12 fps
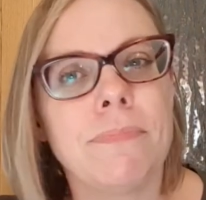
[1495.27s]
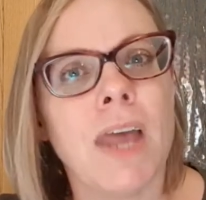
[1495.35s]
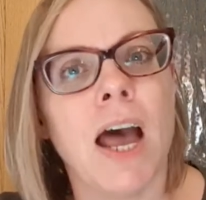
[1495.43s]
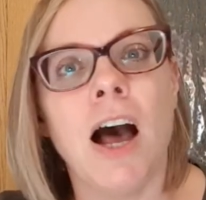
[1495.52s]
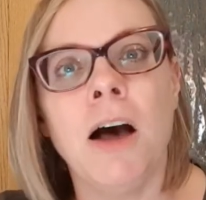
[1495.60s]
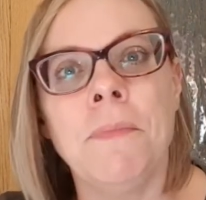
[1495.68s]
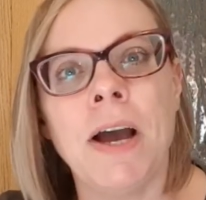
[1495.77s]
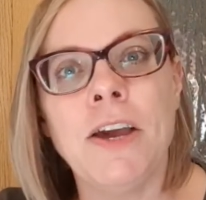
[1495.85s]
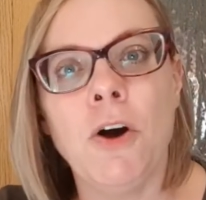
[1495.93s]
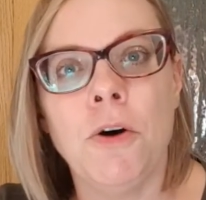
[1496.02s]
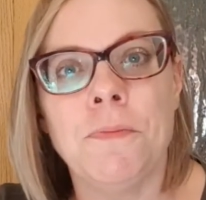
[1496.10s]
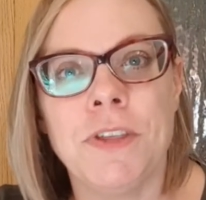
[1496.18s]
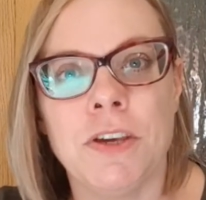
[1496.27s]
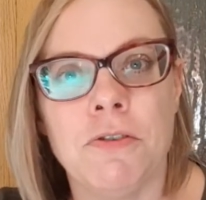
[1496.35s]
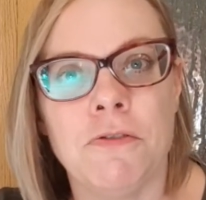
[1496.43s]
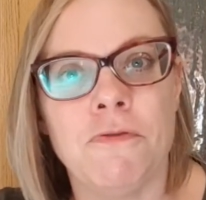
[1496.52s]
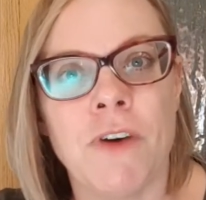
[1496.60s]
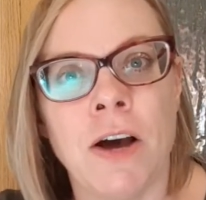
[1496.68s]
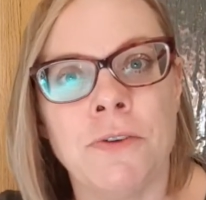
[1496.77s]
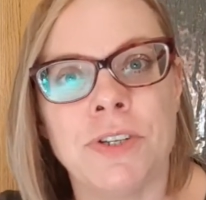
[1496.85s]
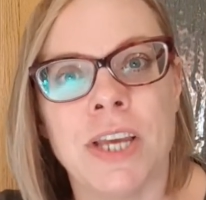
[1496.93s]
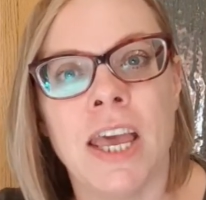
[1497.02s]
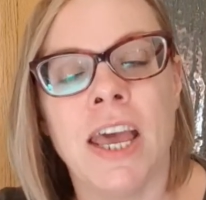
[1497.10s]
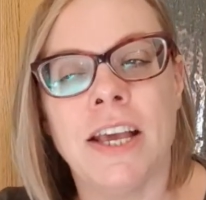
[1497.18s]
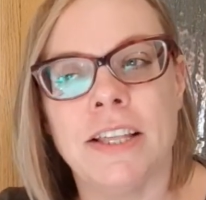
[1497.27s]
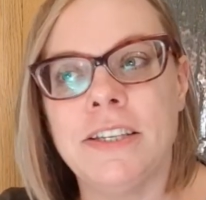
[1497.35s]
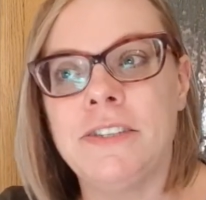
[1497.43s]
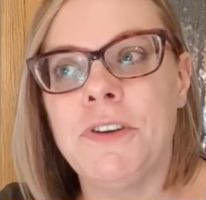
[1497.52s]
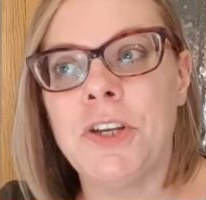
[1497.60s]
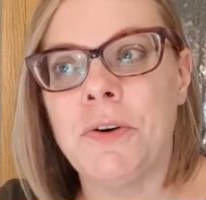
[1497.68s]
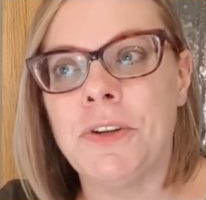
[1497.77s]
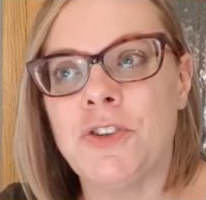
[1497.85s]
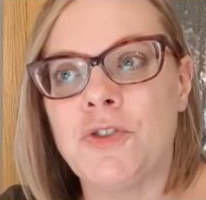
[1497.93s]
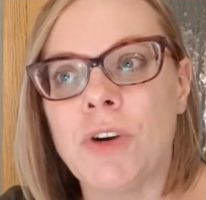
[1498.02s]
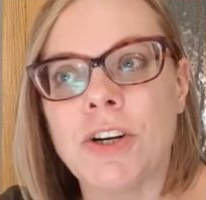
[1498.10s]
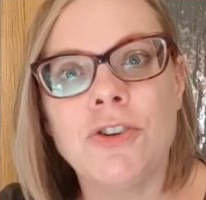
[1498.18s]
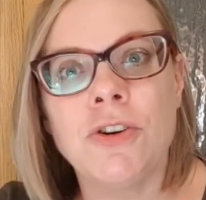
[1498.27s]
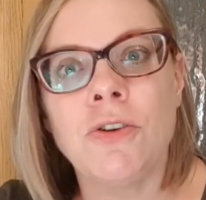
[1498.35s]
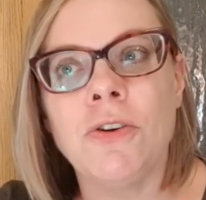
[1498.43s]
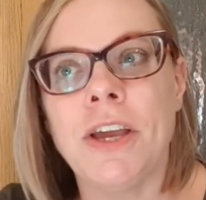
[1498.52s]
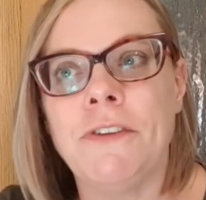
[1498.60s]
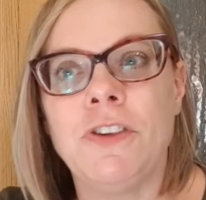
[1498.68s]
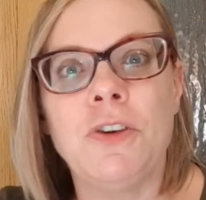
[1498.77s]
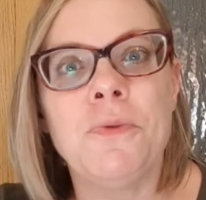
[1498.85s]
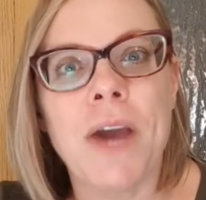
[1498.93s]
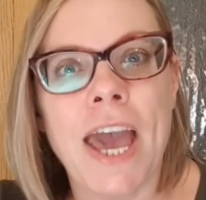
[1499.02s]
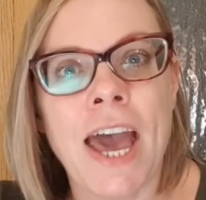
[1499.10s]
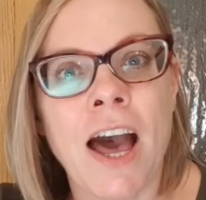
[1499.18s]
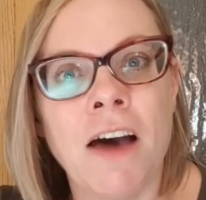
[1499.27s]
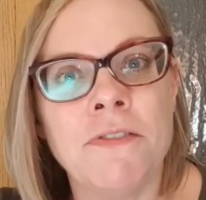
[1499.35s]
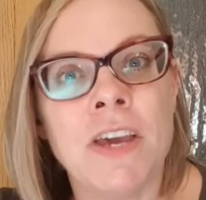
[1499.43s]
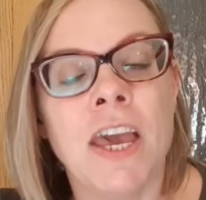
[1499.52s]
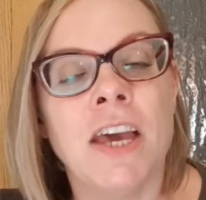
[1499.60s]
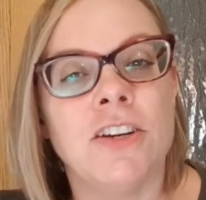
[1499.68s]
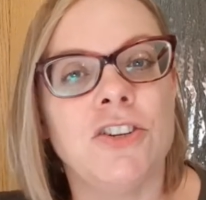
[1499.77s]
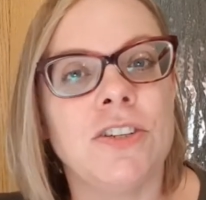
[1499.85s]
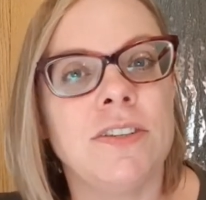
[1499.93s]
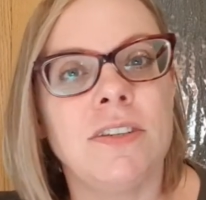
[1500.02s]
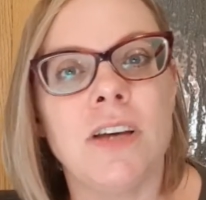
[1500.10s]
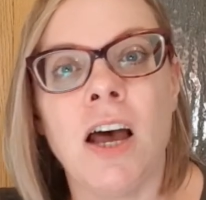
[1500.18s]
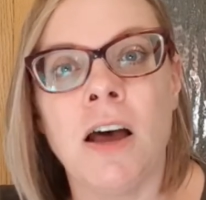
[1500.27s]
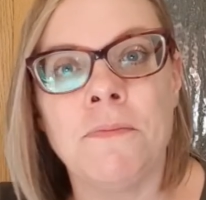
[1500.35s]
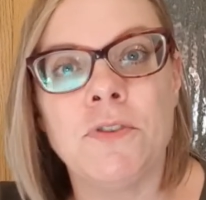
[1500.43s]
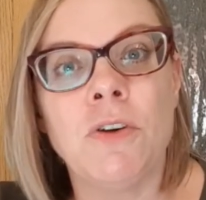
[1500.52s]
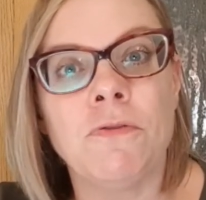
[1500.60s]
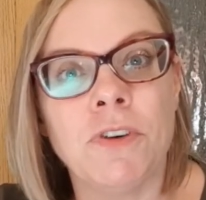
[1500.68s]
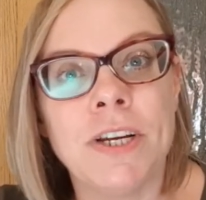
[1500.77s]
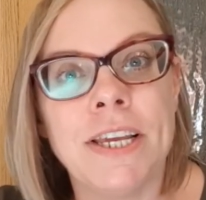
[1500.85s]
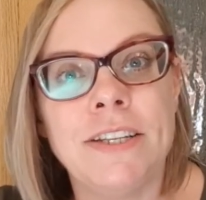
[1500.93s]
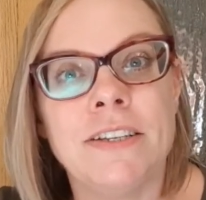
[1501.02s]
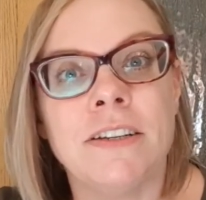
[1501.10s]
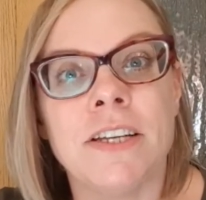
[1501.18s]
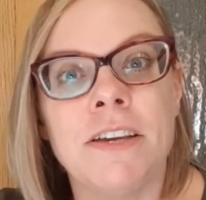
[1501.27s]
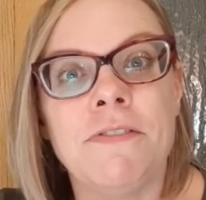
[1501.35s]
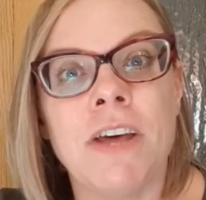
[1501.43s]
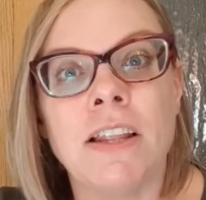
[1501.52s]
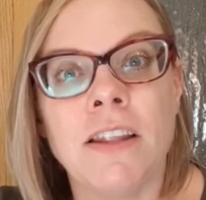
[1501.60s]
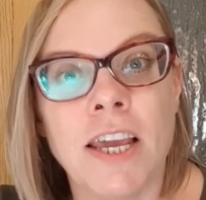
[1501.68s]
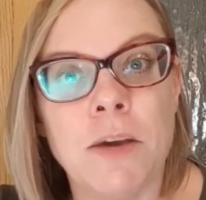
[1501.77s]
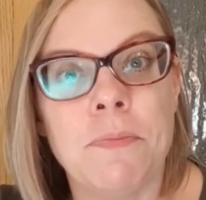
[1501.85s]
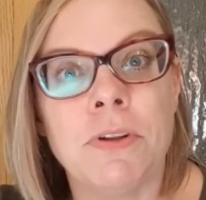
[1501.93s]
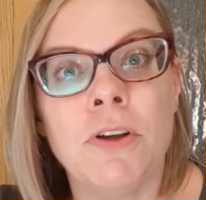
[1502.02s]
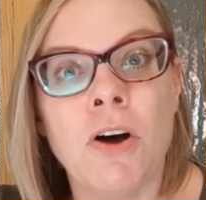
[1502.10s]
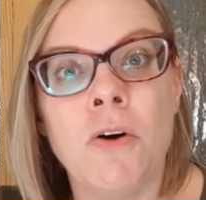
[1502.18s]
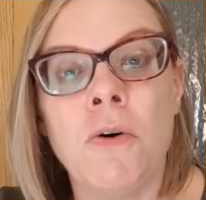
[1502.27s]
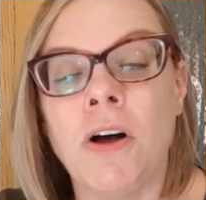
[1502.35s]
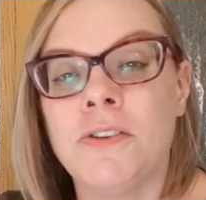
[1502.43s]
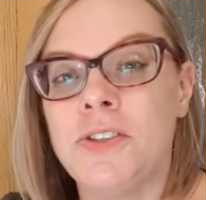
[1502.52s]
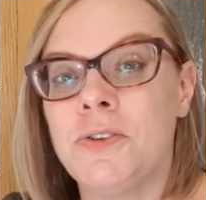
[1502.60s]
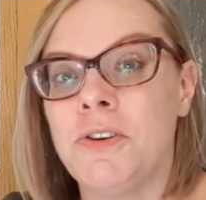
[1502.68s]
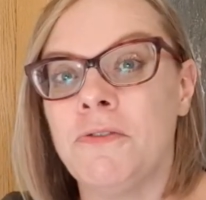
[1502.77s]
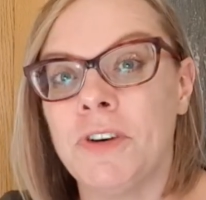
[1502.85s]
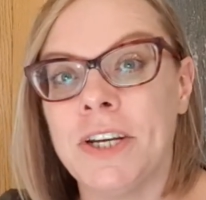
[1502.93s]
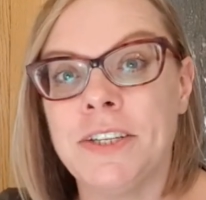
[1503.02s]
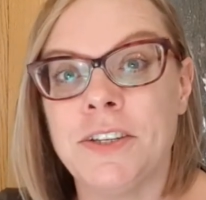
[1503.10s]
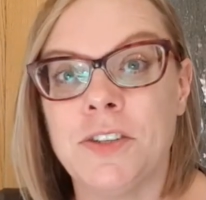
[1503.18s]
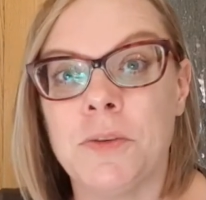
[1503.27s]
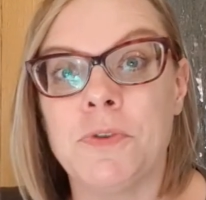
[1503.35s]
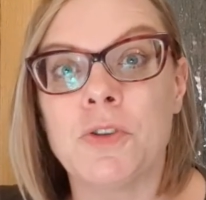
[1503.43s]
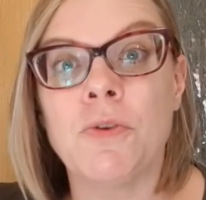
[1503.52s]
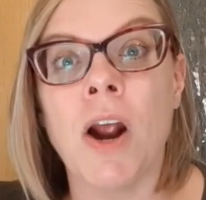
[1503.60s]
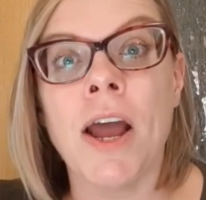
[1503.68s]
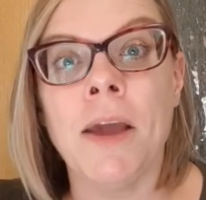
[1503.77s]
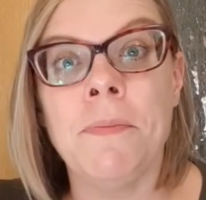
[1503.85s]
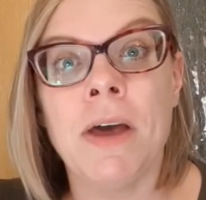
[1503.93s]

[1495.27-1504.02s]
I hope that you have found this video instructional. If you have, just don't forget to leave that like below. Also, don't forget to subscribe